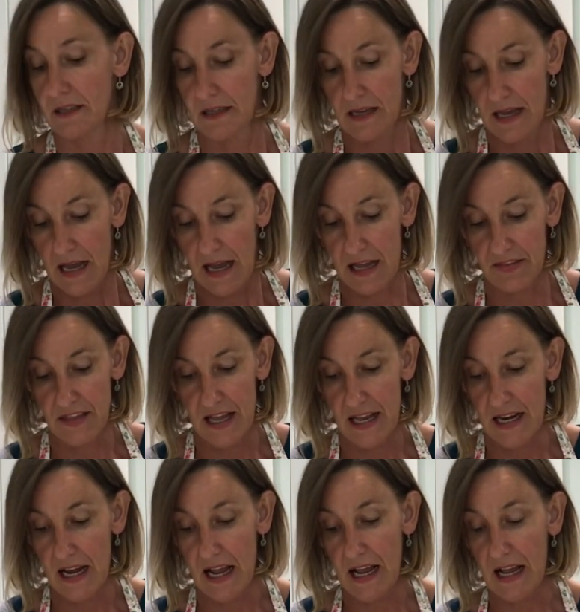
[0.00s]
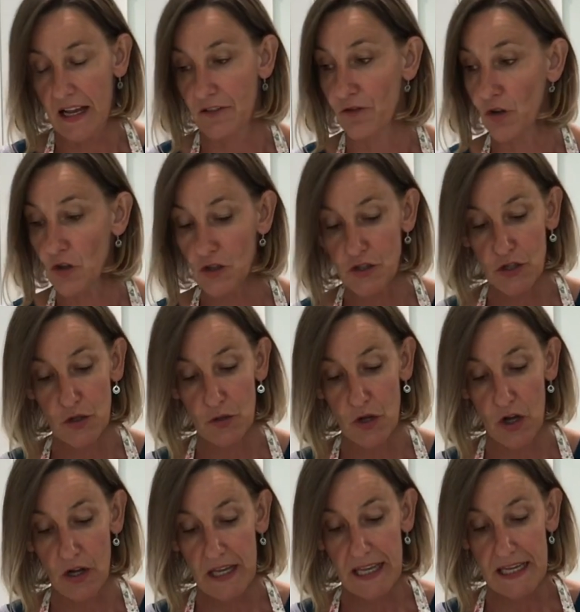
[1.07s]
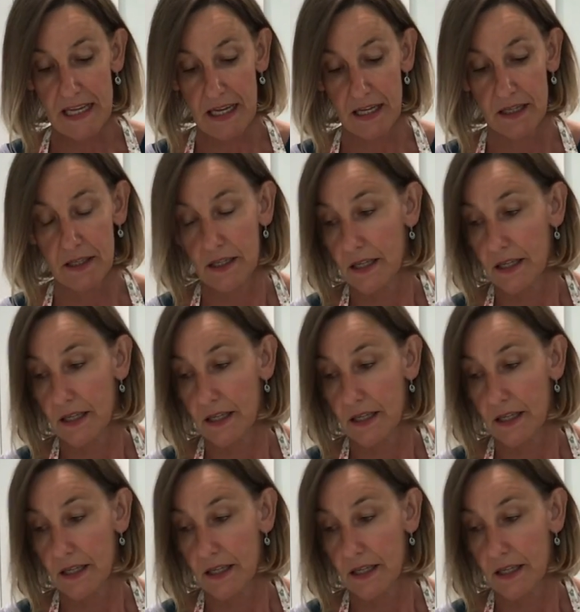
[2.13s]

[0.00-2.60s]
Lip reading: And then I've also got here